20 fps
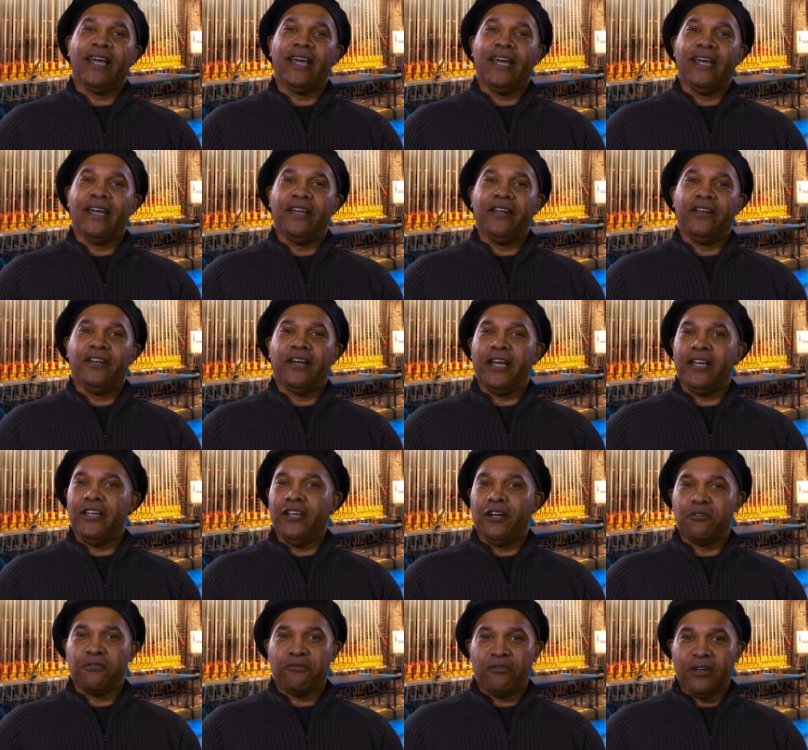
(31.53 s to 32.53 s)
and a
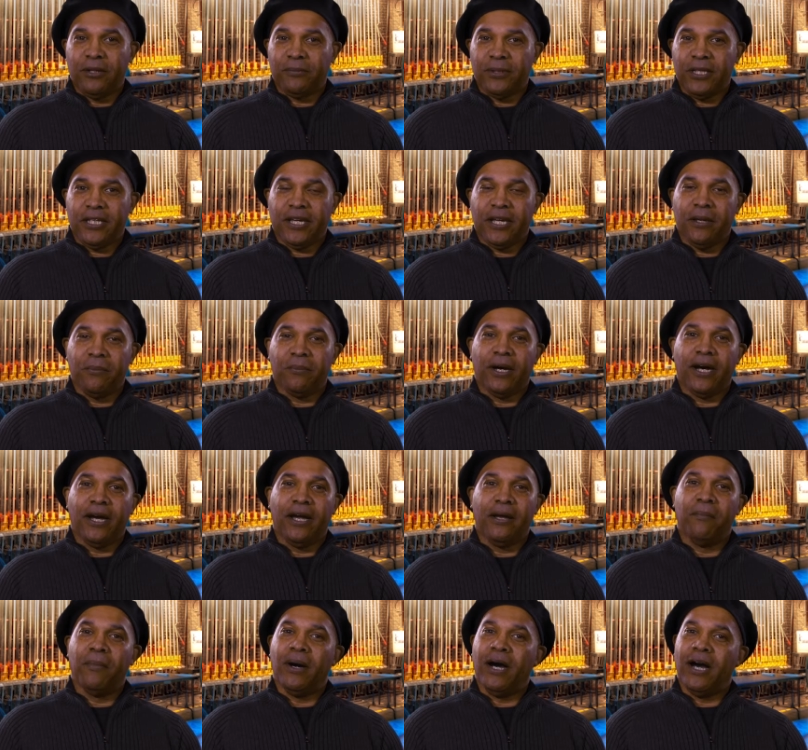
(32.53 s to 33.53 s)
young family came
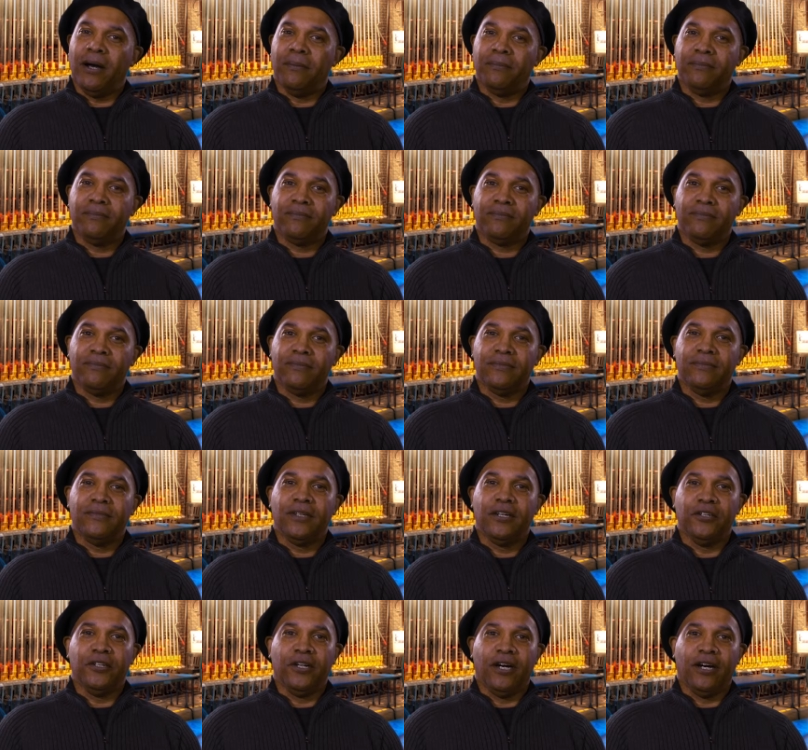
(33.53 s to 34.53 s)
by. Mom,
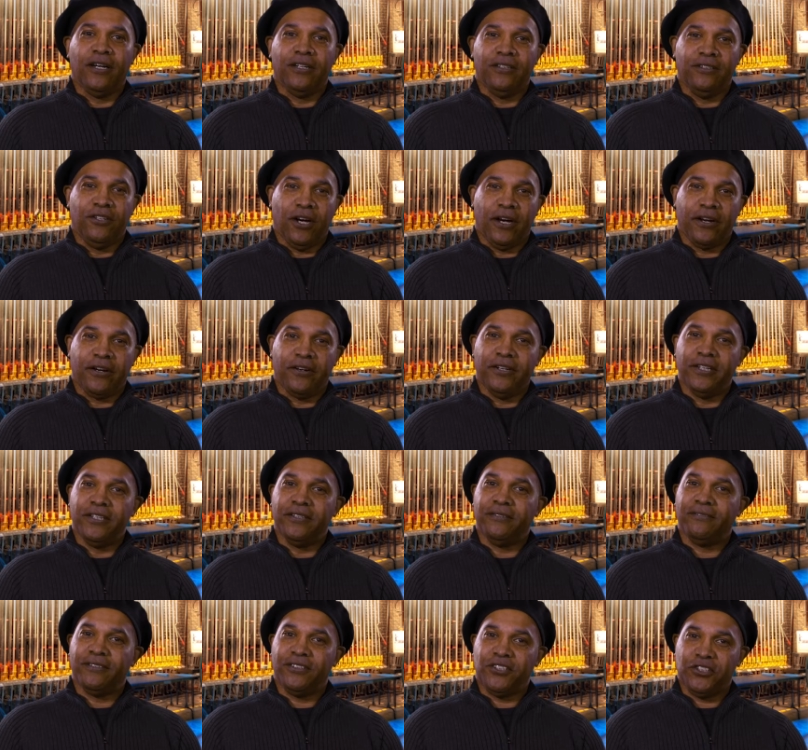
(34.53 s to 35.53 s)
her da daughter,
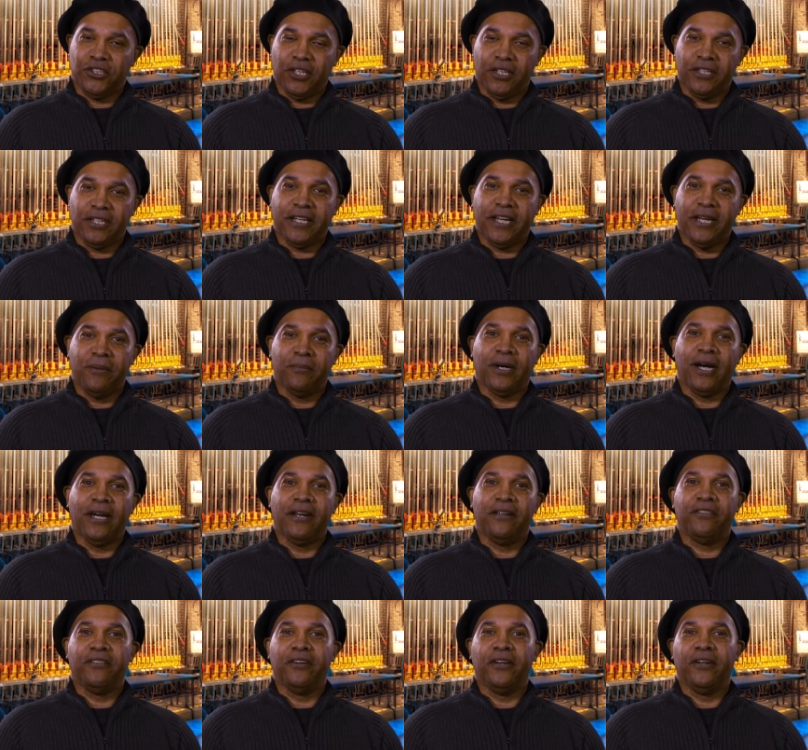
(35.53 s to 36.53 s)
and son came by
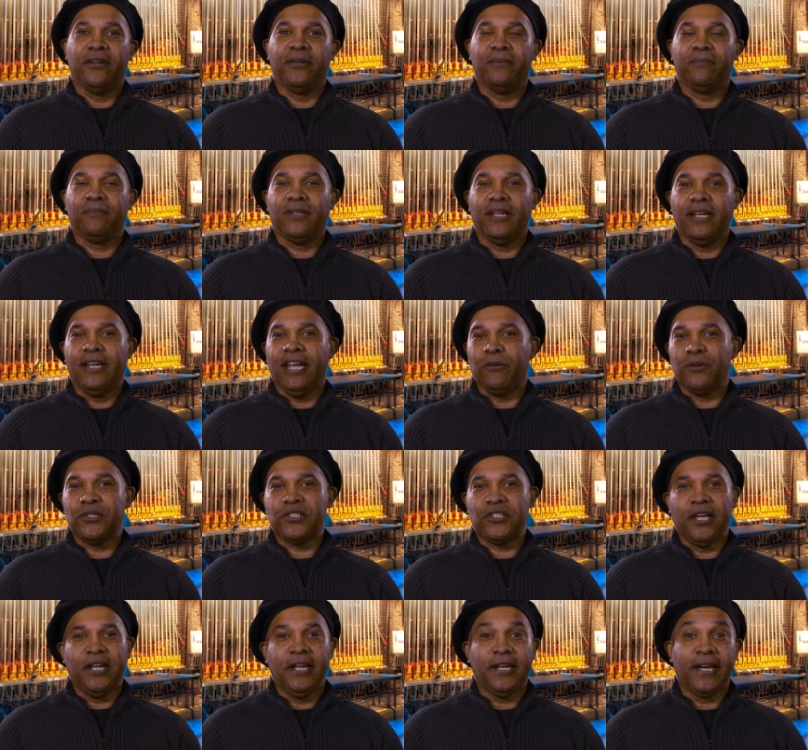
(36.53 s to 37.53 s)
the theater, and they were
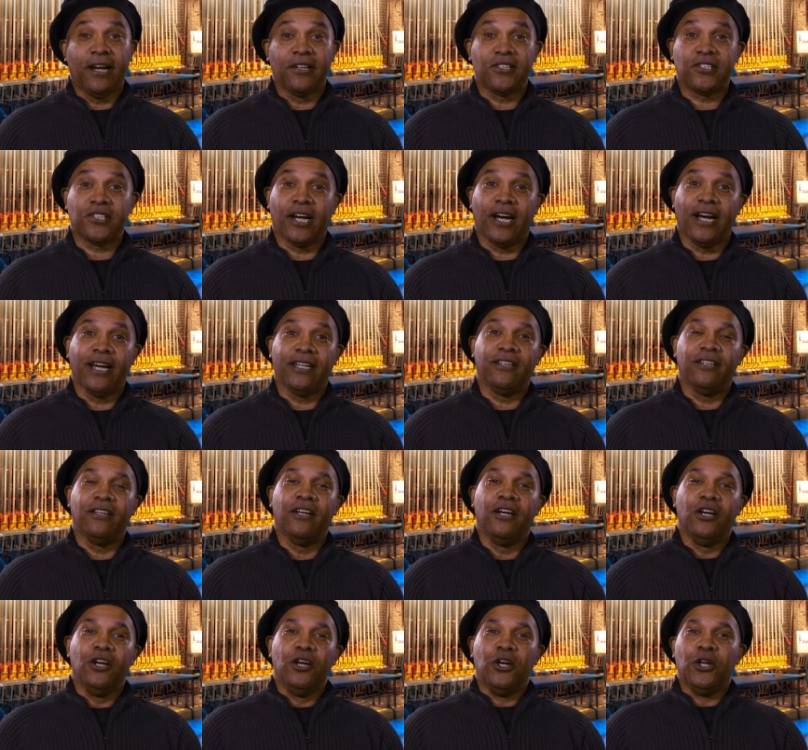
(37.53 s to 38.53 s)
standing outside,
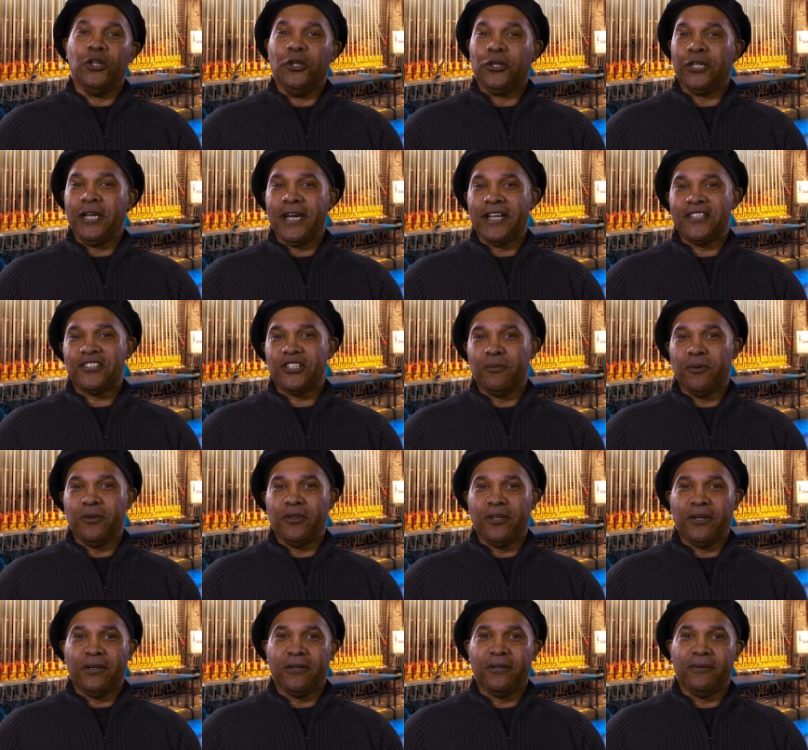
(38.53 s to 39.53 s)
looking at some of
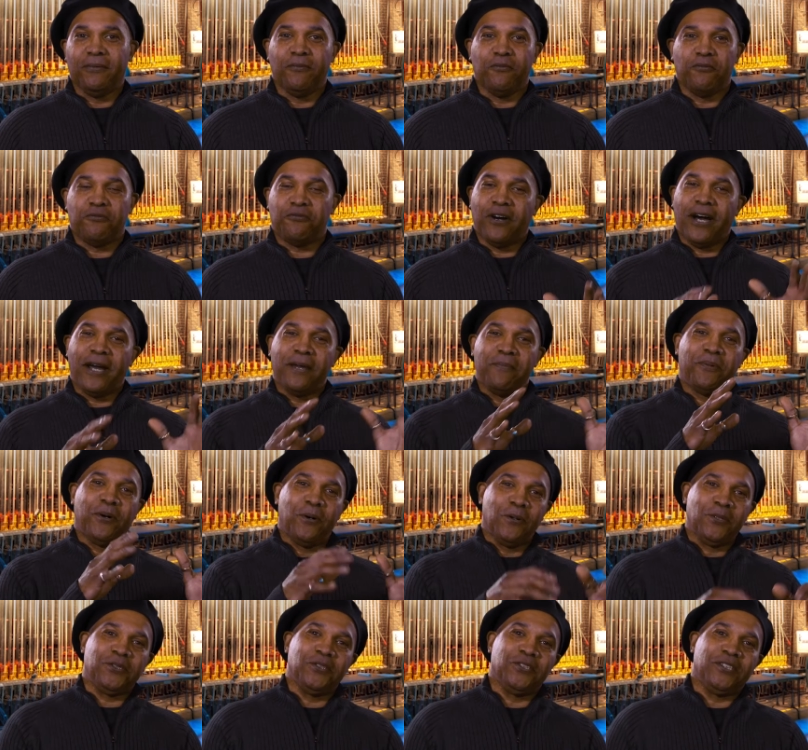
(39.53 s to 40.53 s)
the fine
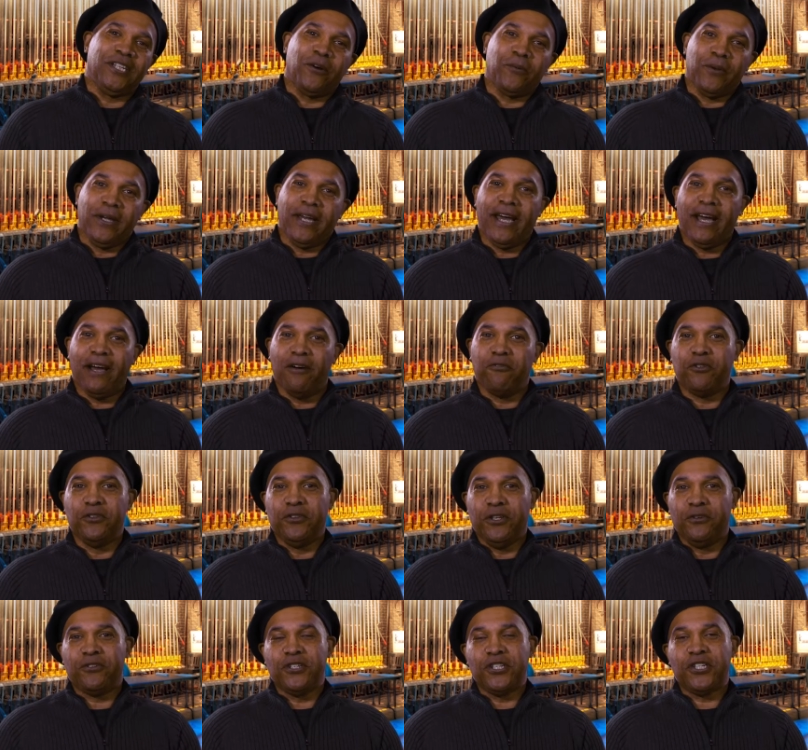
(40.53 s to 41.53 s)
posters that we have for
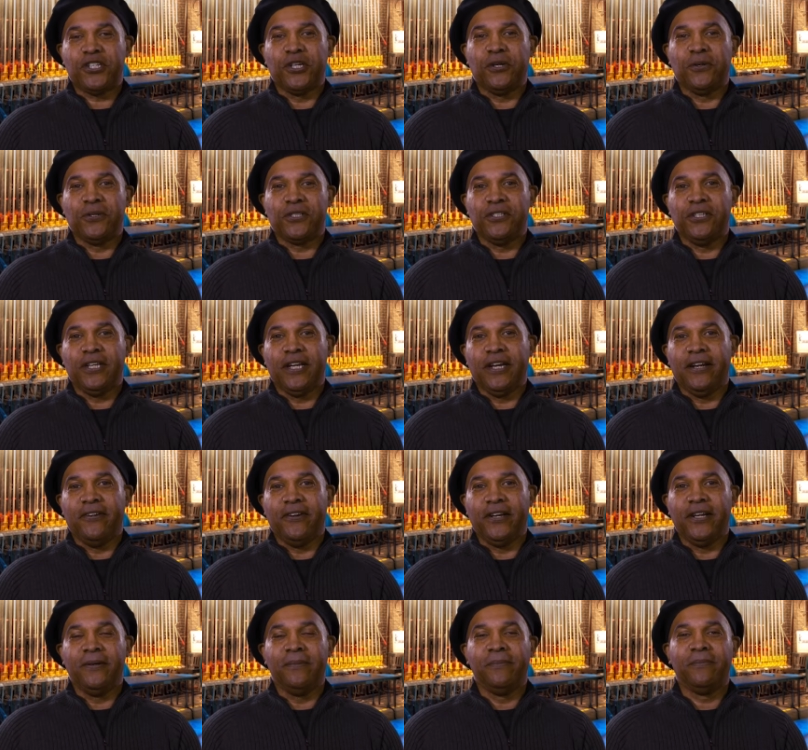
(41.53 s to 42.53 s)
different shows in the
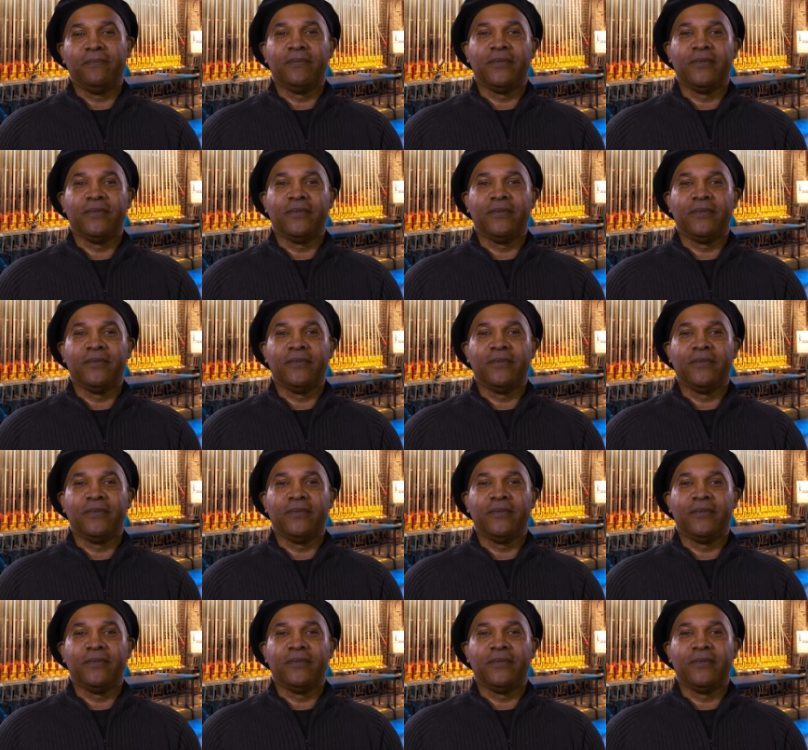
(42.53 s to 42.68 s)
area.